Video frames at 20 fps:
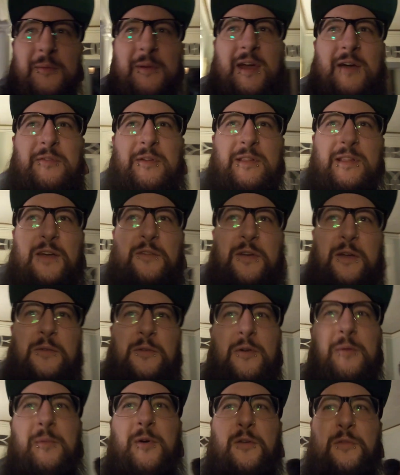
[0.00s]
we have a living
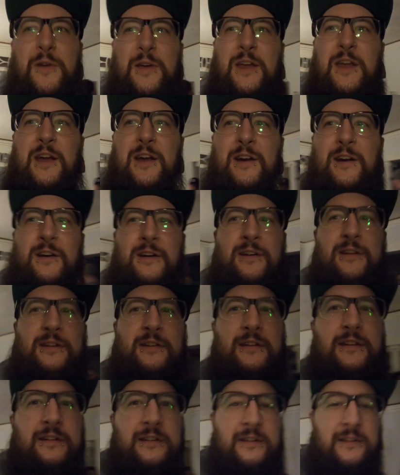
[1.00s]
room over here
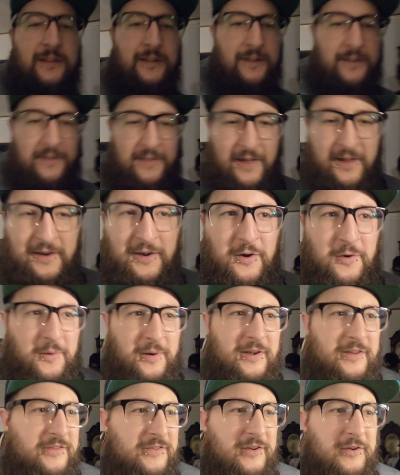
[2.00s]
that no
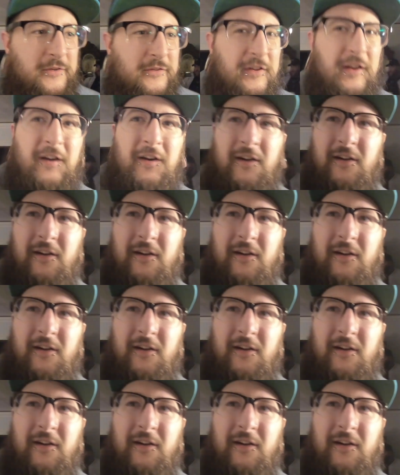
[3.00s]
one is using